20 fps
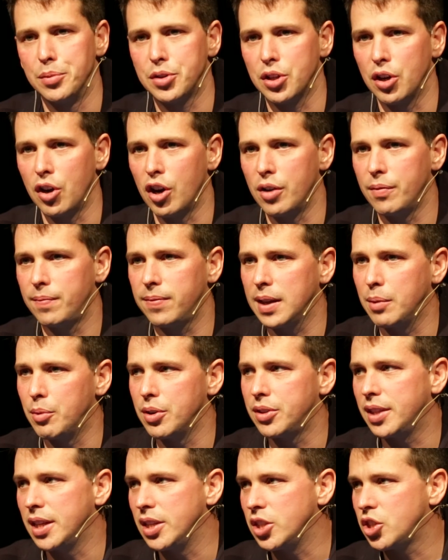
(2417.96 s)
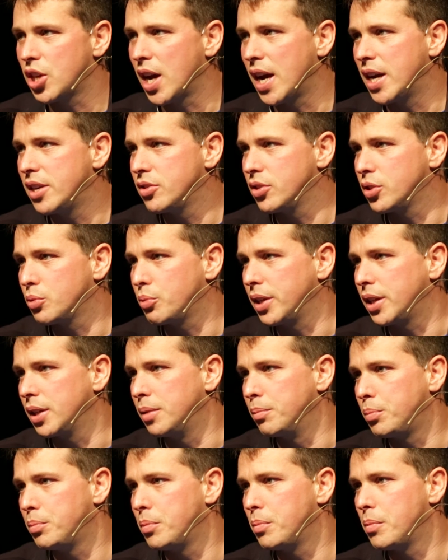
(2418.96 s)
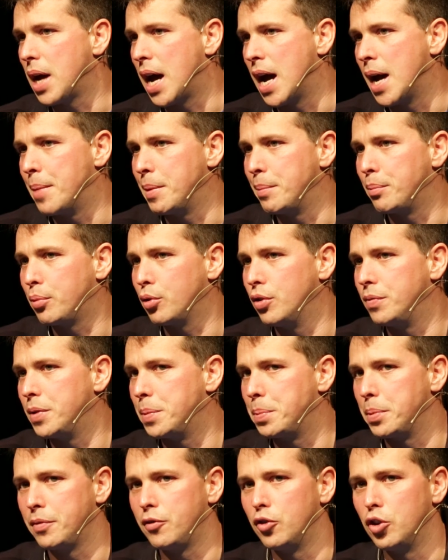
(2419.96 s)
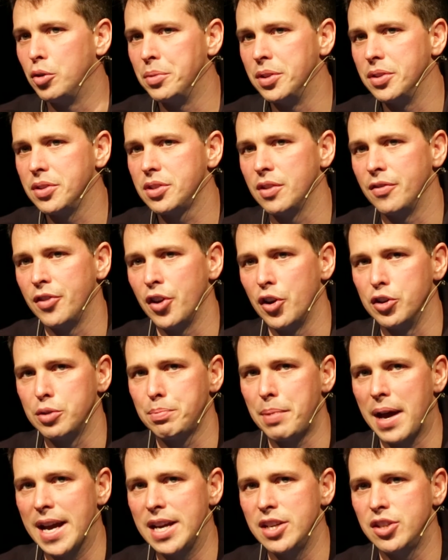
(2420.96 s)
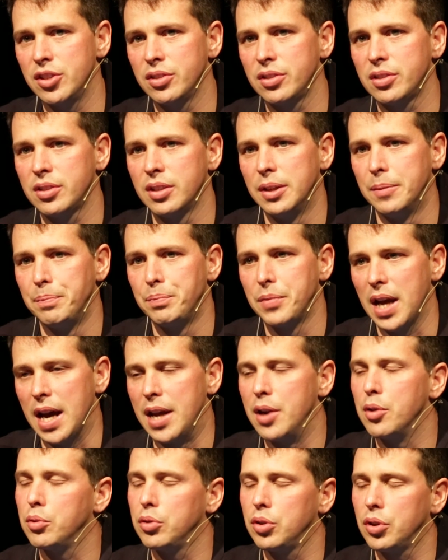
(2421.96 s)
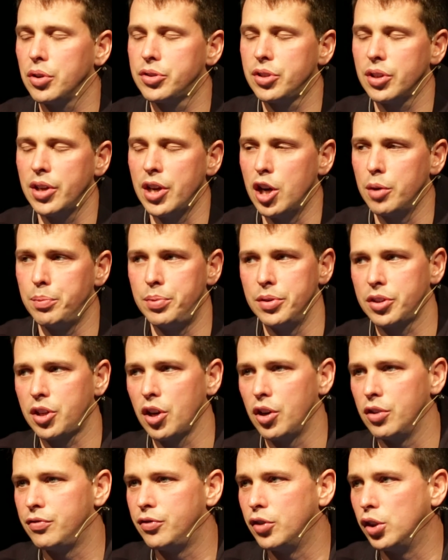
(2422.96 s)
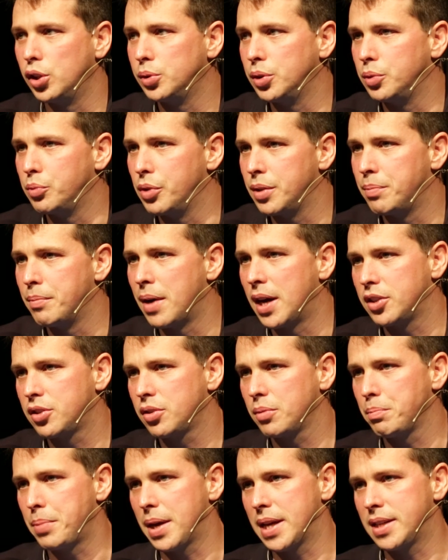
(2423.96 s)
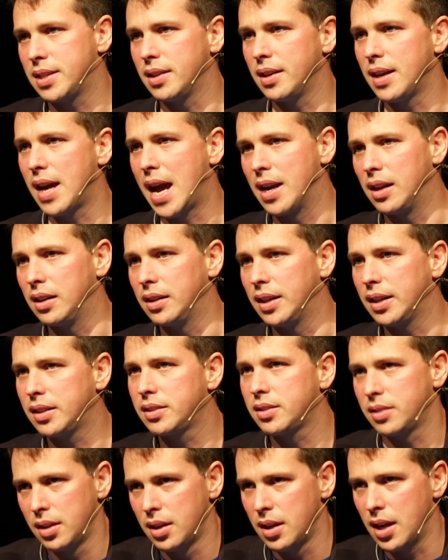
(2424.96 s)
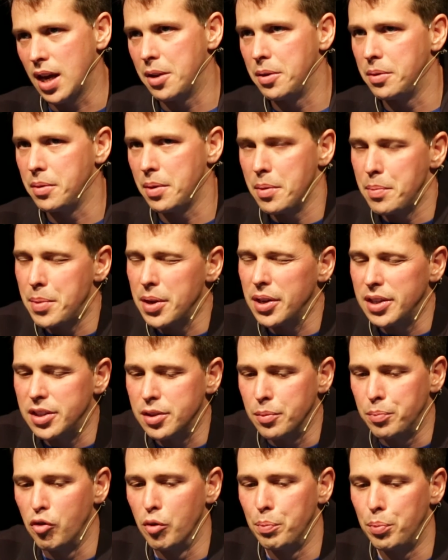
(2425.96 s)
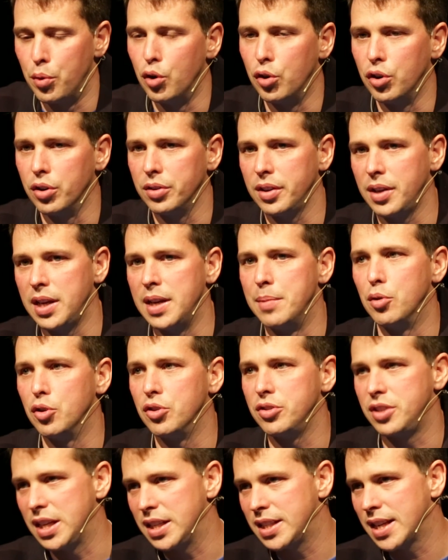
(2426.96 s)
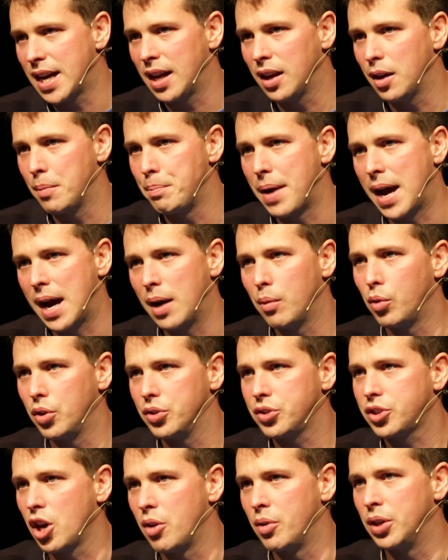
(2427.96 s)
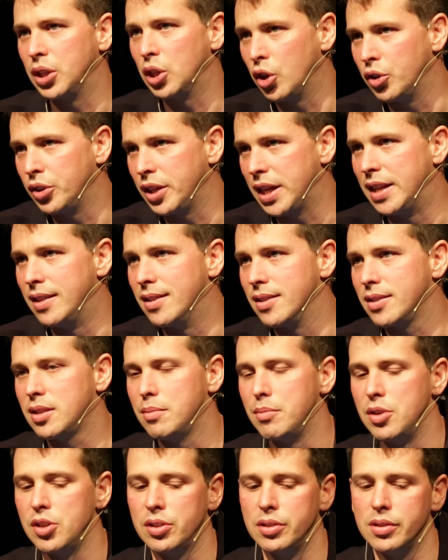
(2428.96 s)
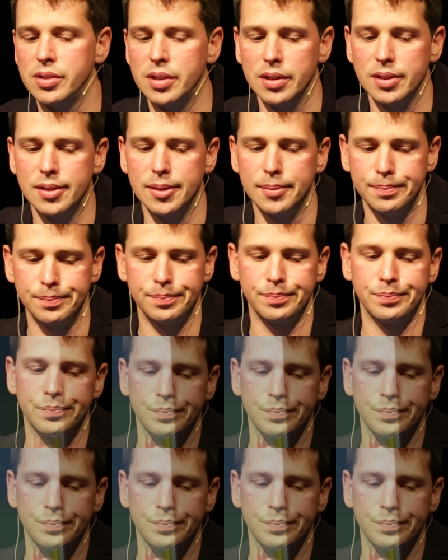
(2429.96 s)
So hopefully with these changes we can improve the performance of those pages. And it will also help us go forward with much better analytics and the ability to report in more detail about what's going on in the submission system.